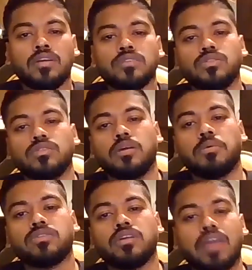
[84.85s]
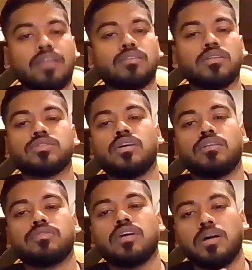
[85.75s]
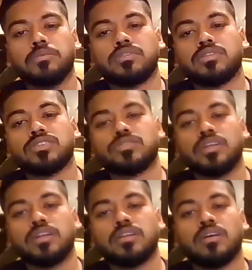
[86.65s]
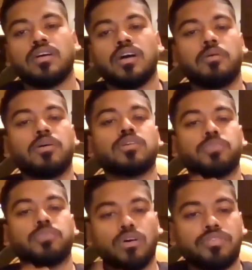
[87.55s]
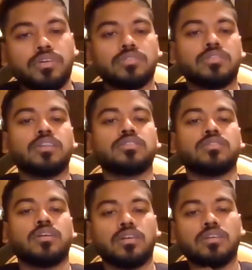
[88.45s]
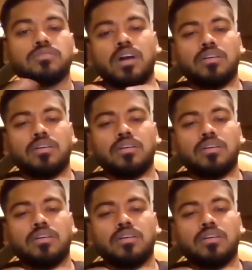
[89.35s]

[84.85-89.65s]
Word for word: So about the calculation of the arbitrage rate, about the profit, that is uh,